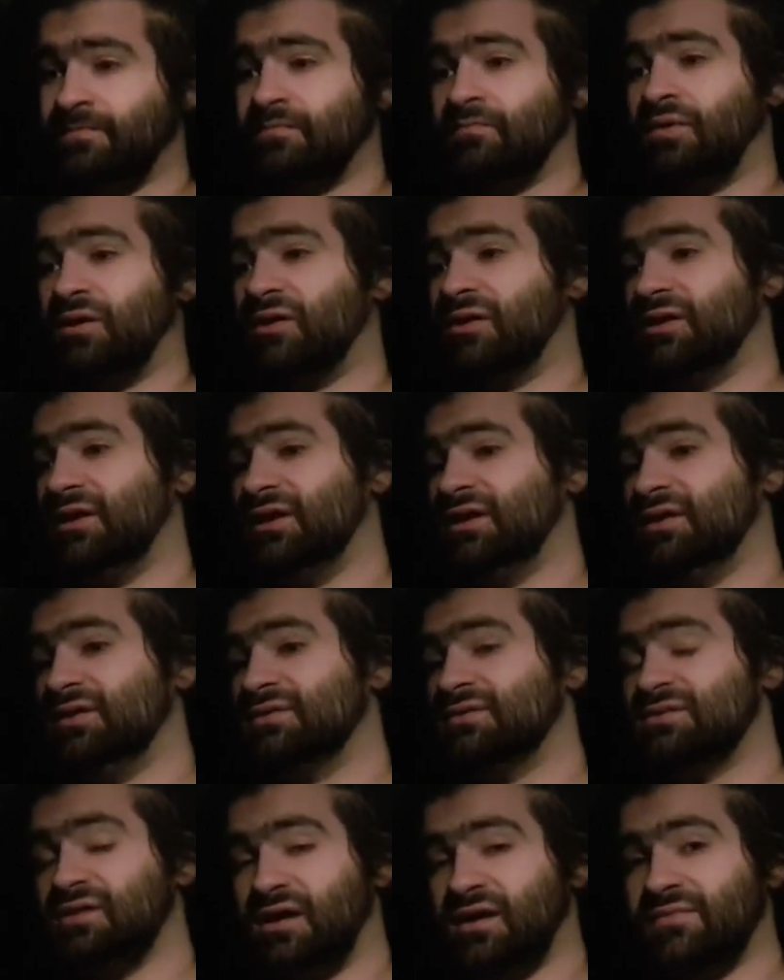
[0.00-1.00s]
My
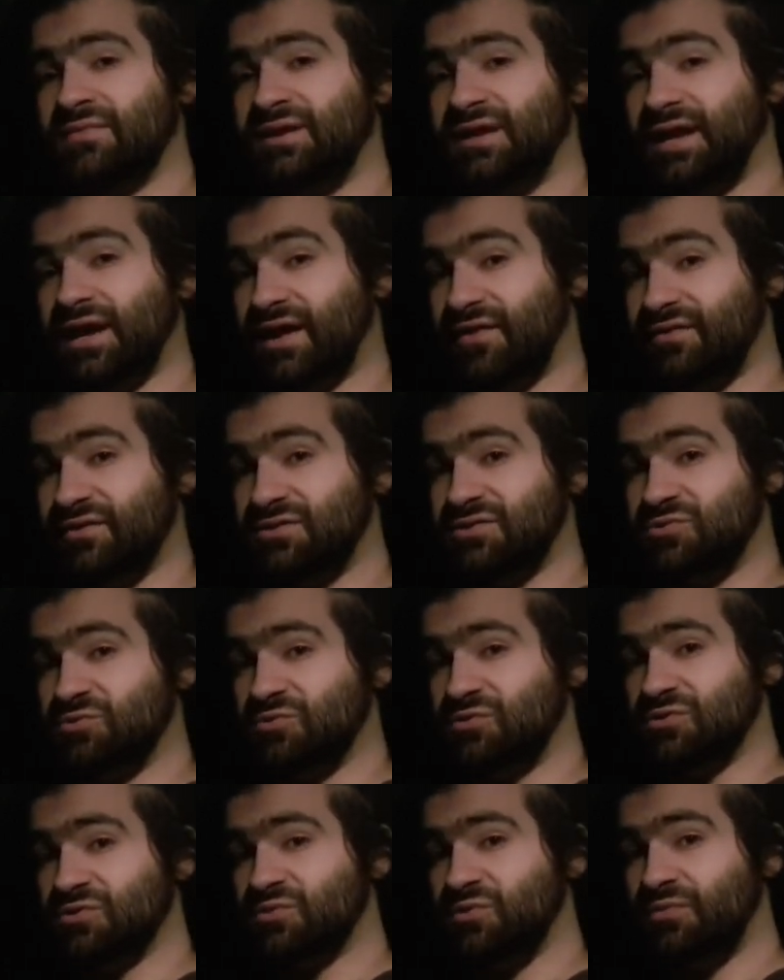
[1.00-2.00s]
time in garage
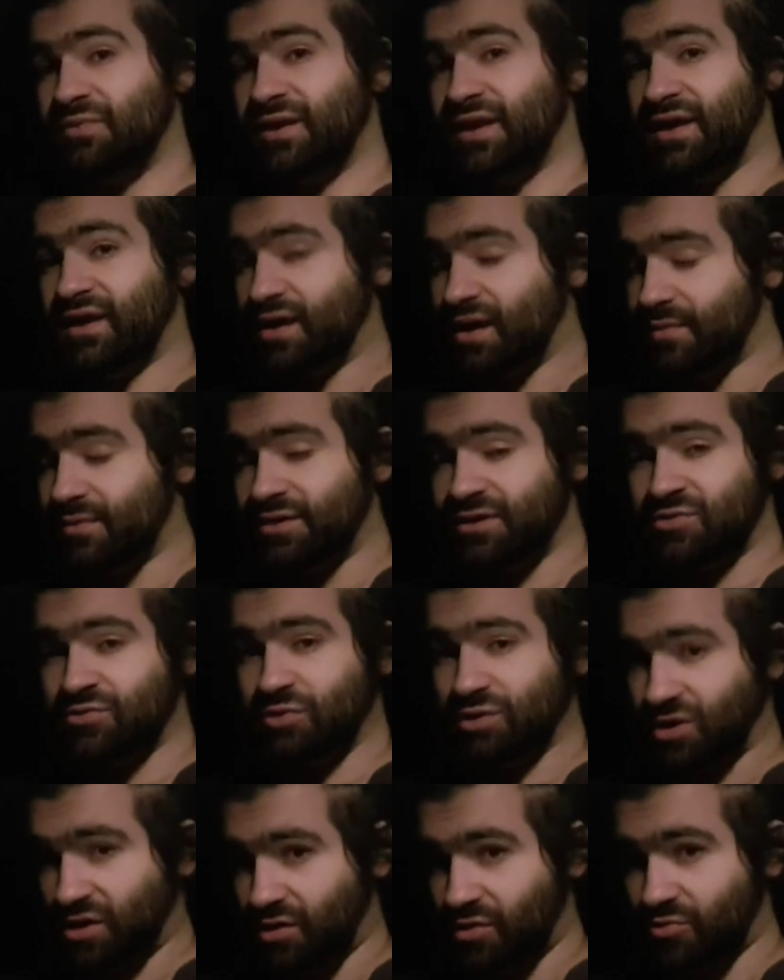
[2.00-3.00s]
doors will be coming to a
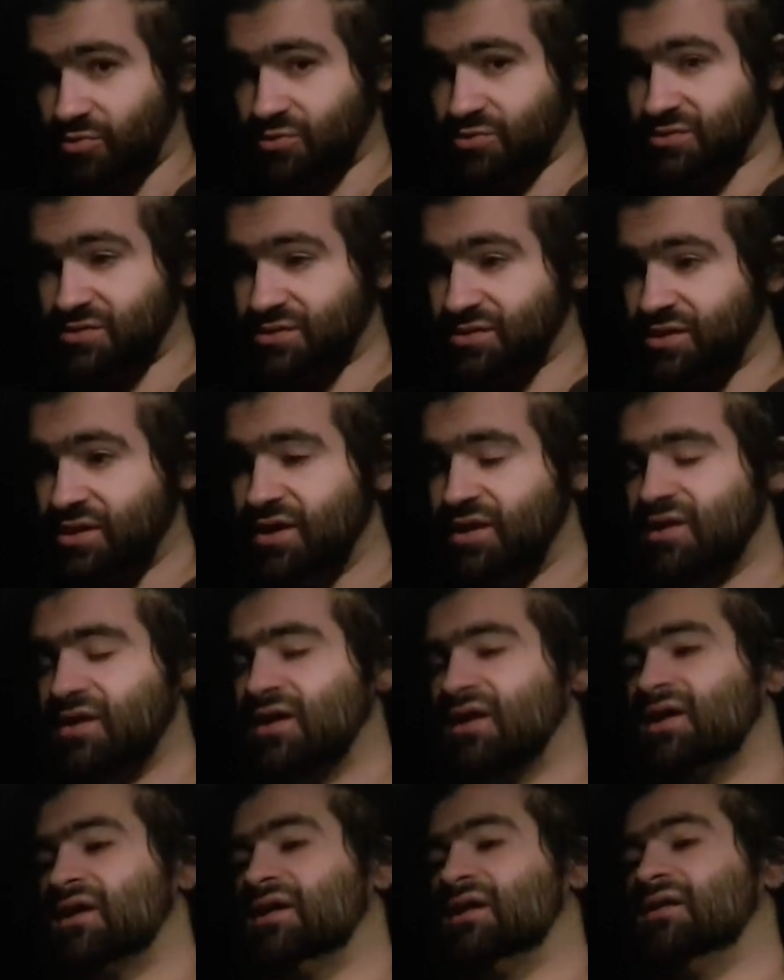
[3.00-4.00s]
close.
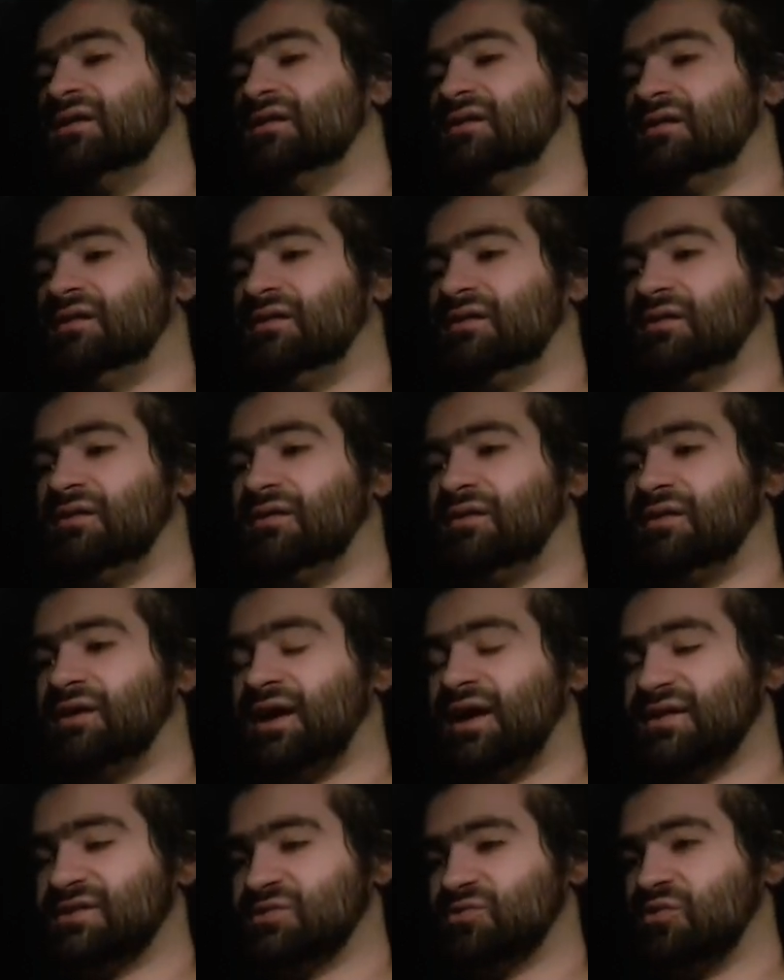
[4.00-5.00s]
Uh,
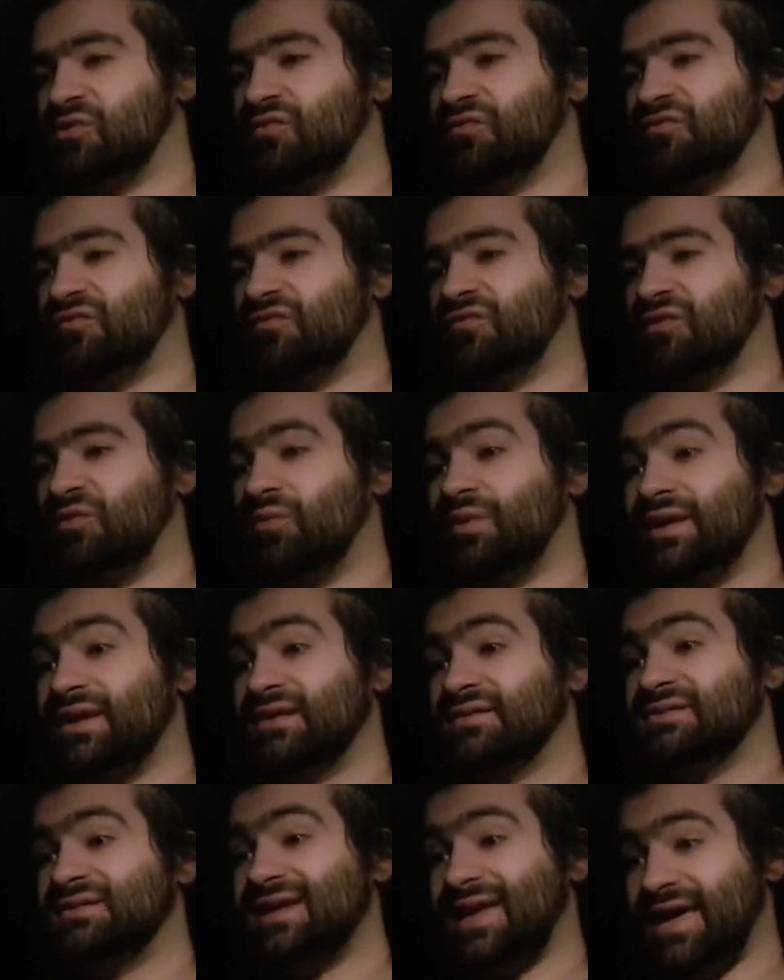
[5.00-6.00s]
as of a
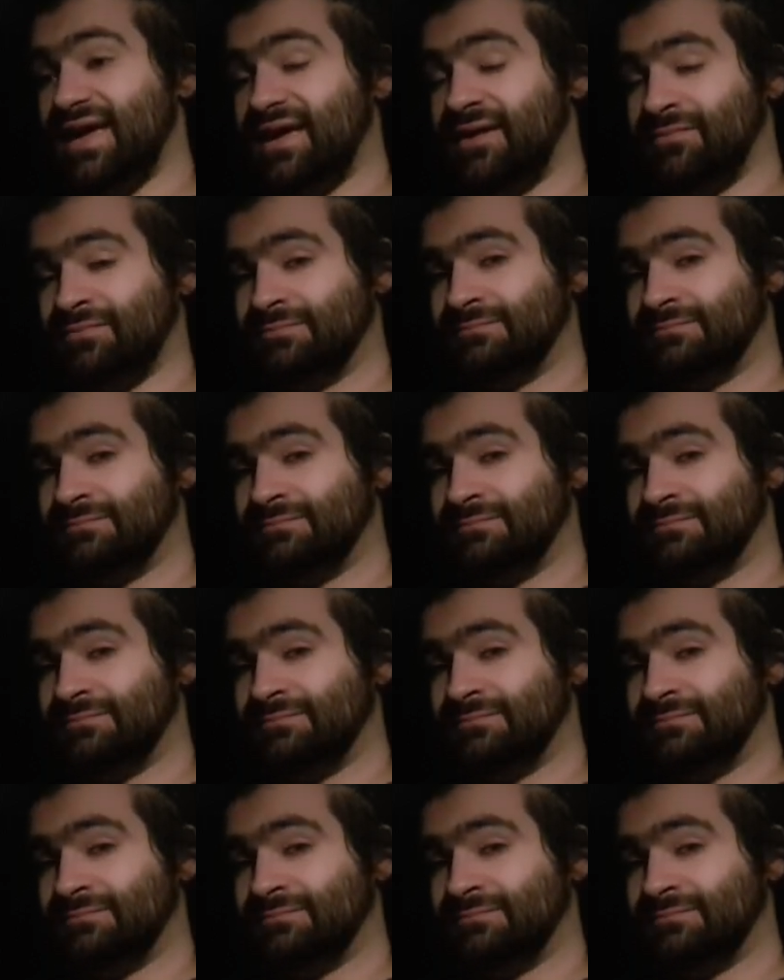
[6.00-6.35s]
week today.